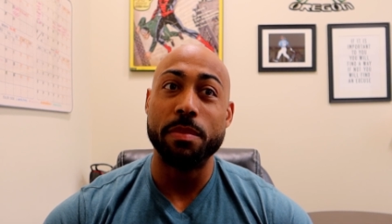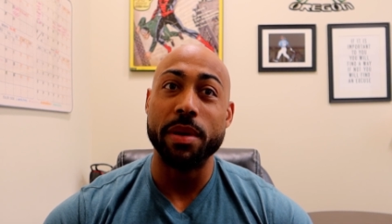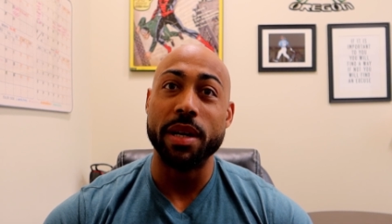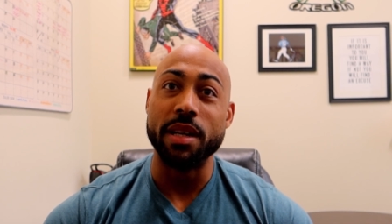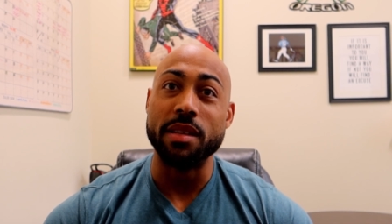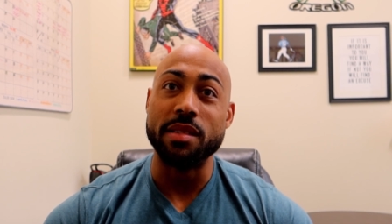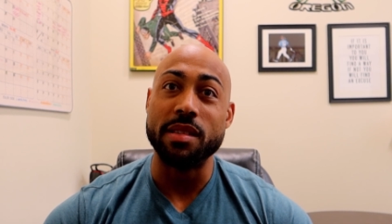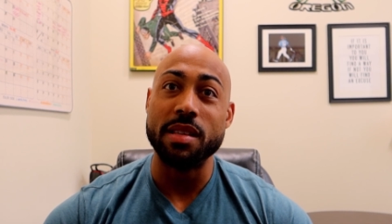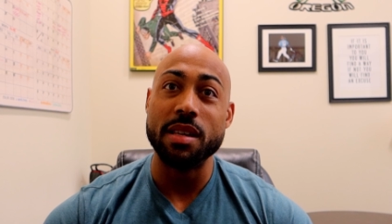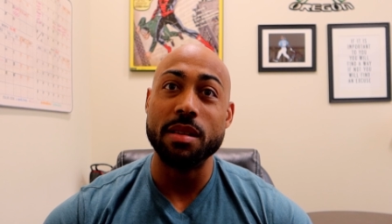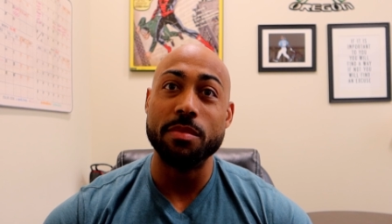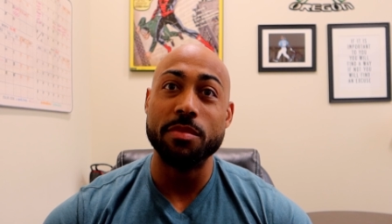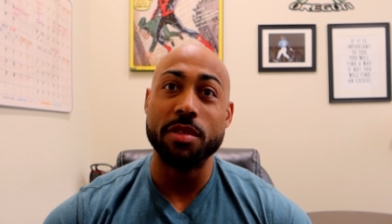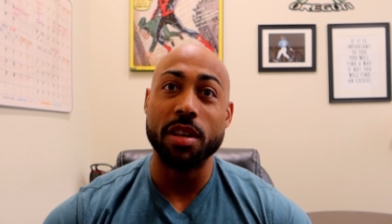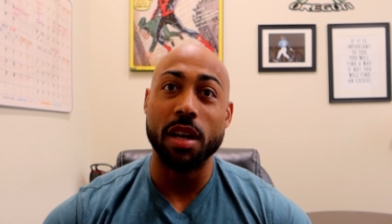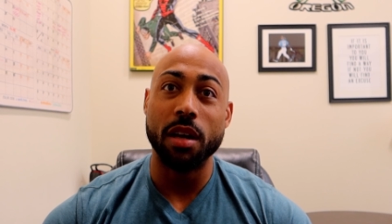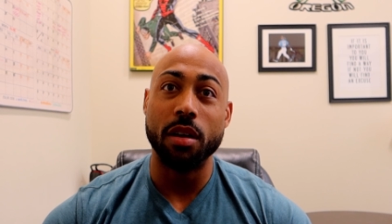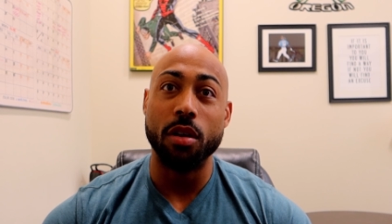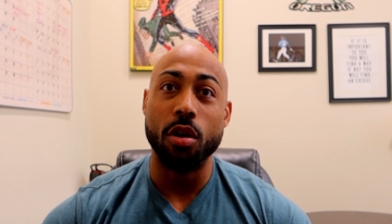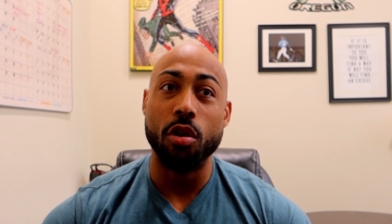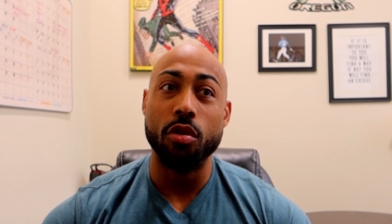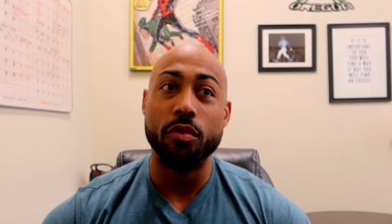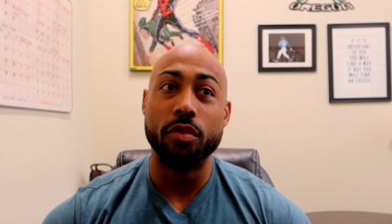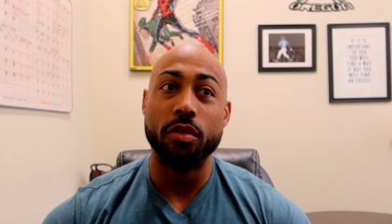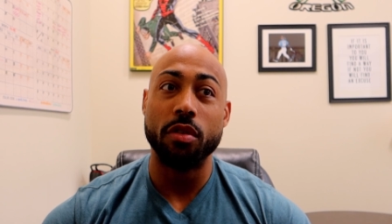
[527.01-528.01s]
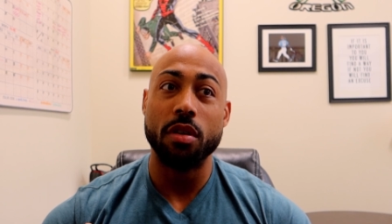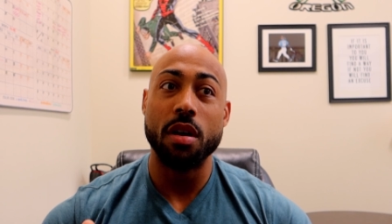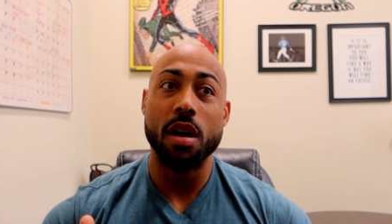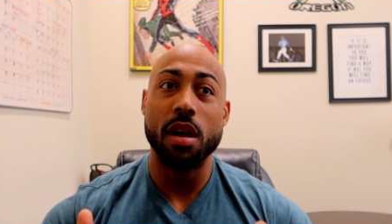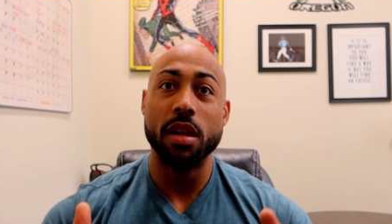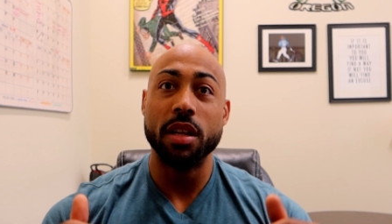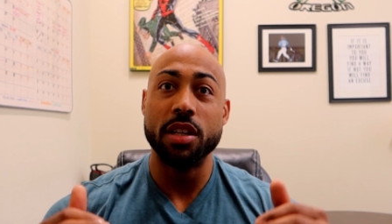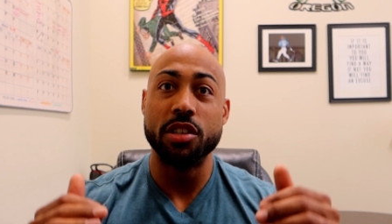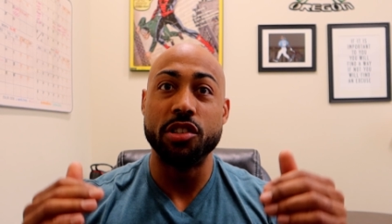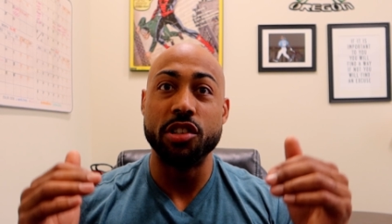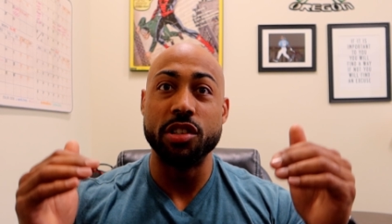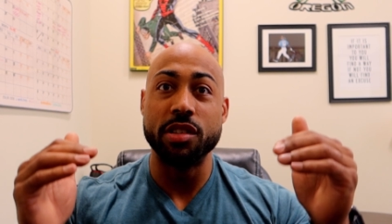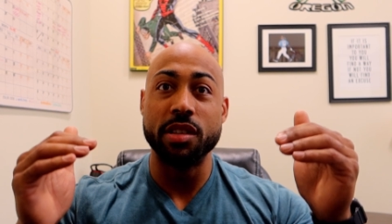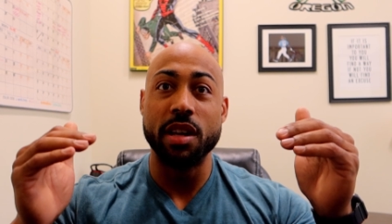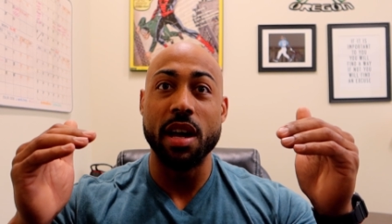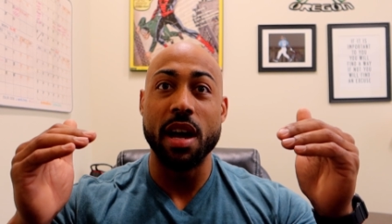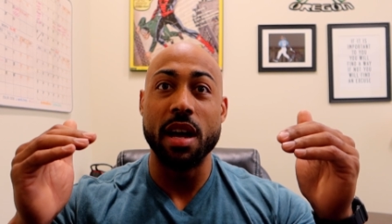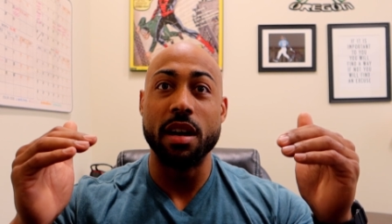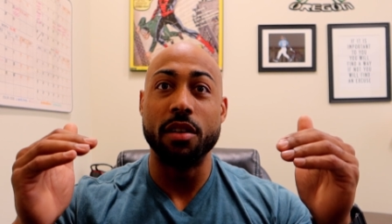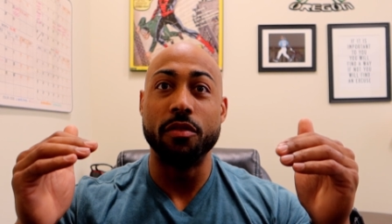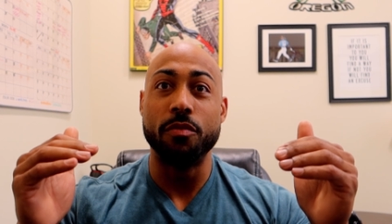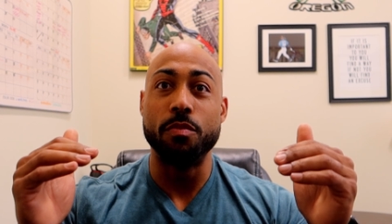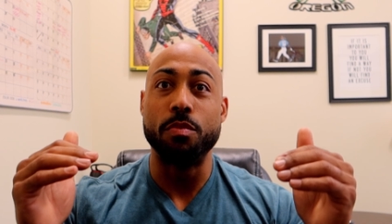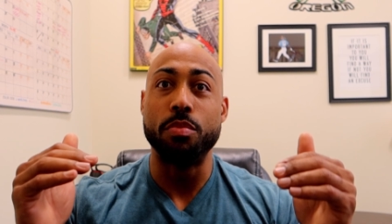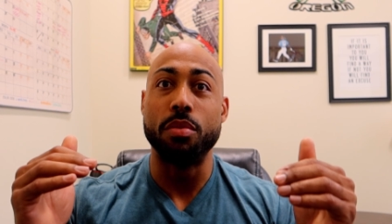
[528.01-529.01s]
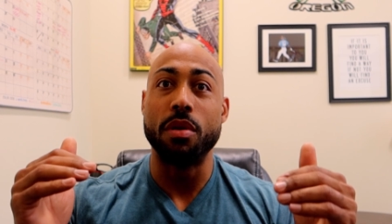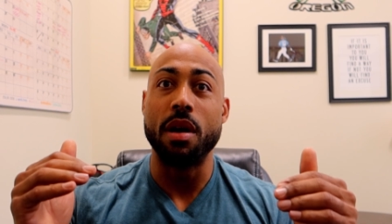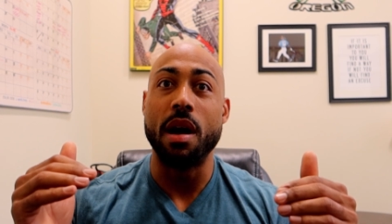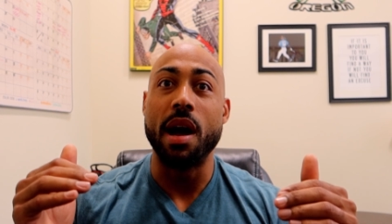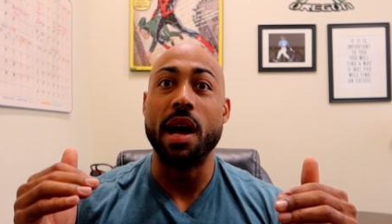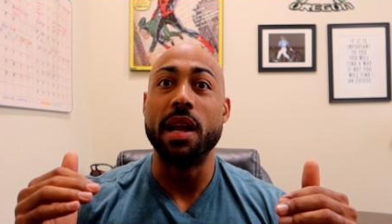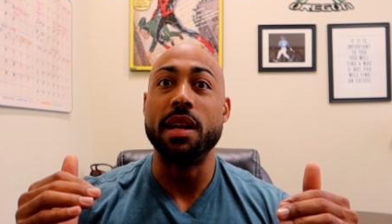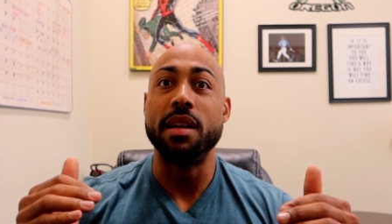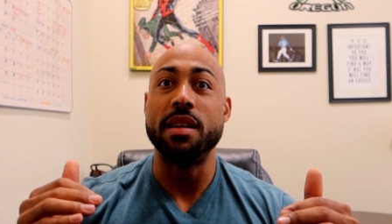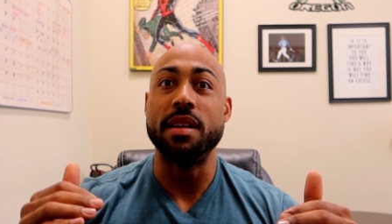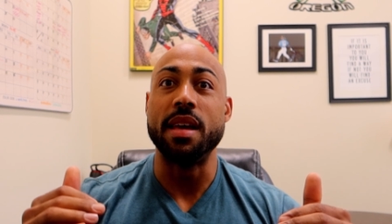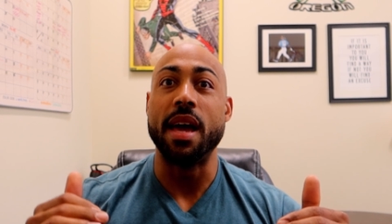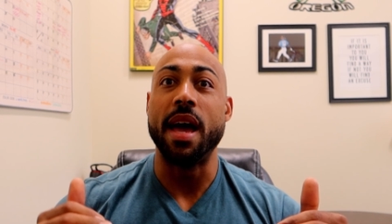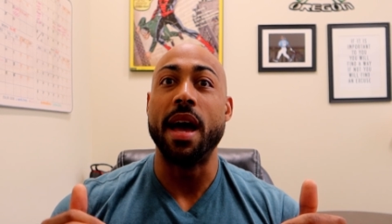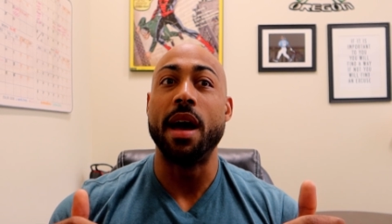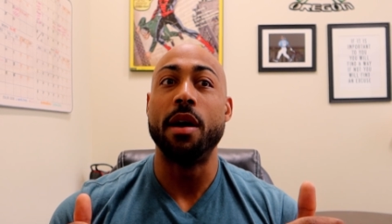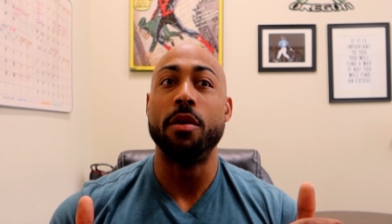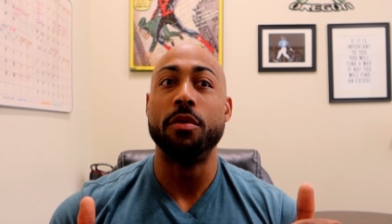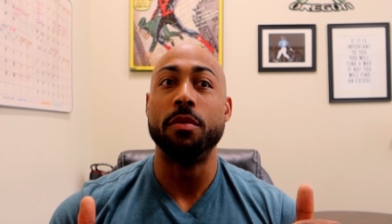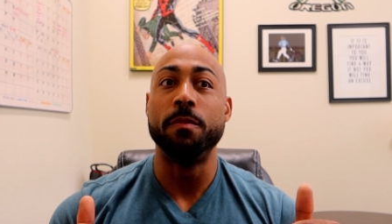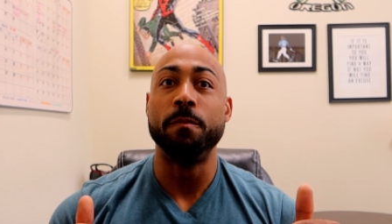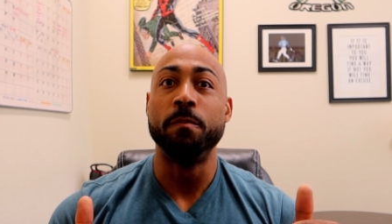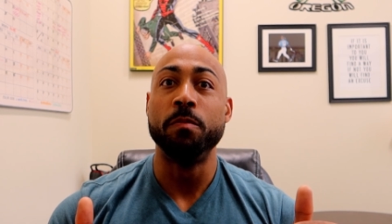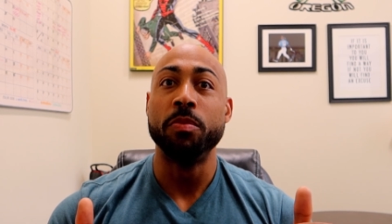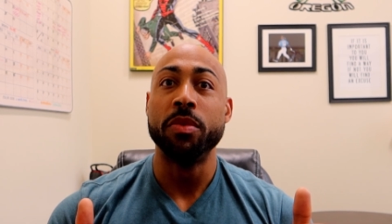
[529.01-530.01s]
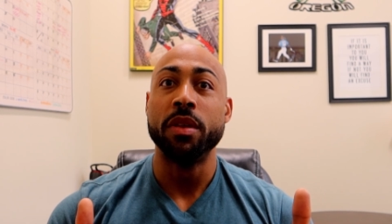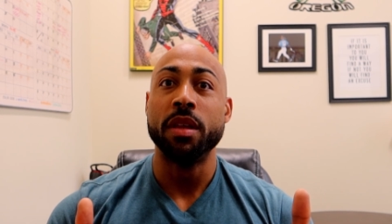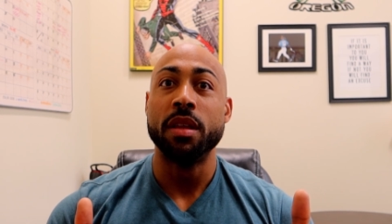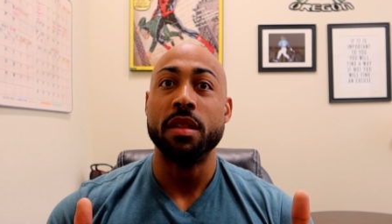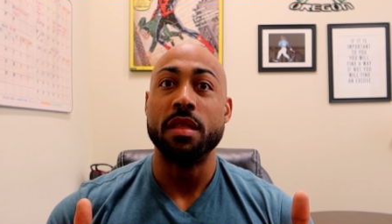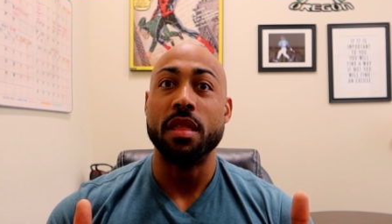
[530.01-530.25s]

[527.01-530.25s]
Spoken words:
but it seems like overall it just kind of brought down